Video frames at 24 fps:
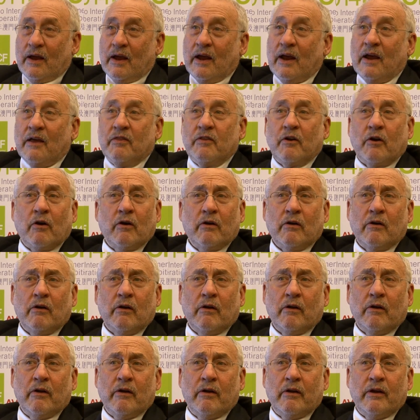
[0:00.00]
And
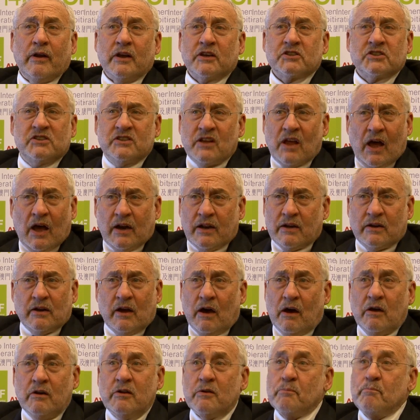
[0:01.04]
it's not an
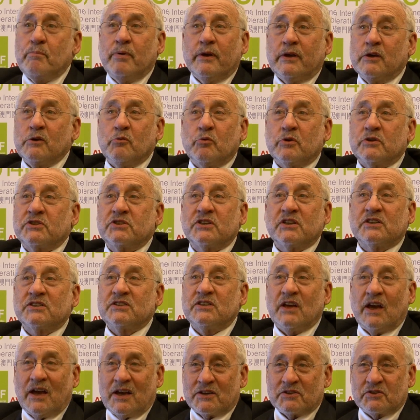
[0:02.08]
unambiguous
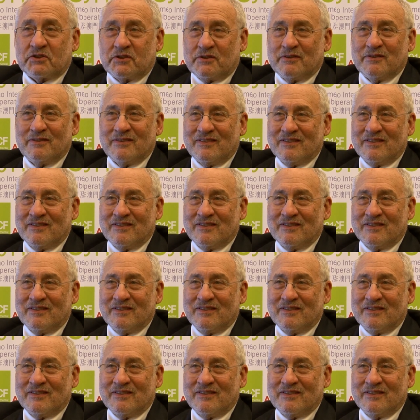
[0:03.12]
success.